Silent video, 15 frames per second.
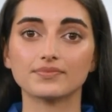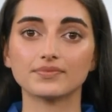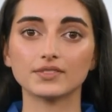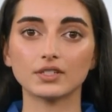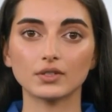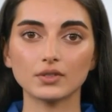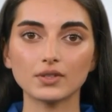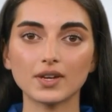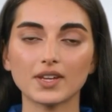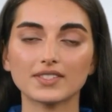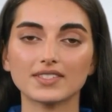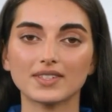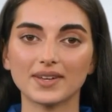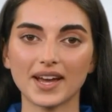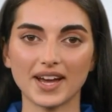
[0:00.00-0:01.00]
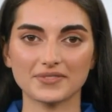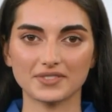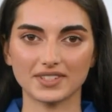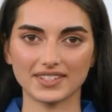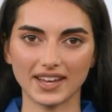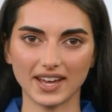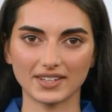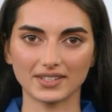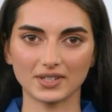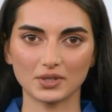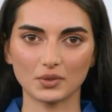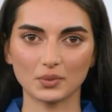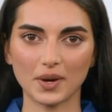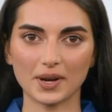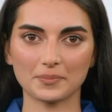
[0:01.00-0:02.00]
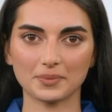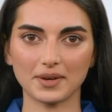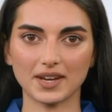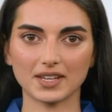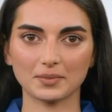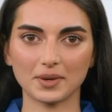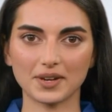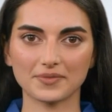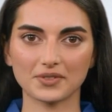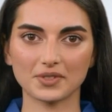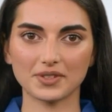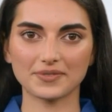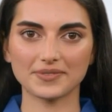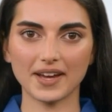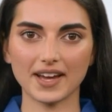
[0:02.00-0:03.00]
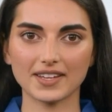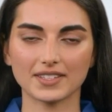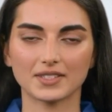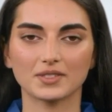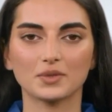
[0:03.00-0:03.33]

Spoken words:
You will also have to test the correct placement of your device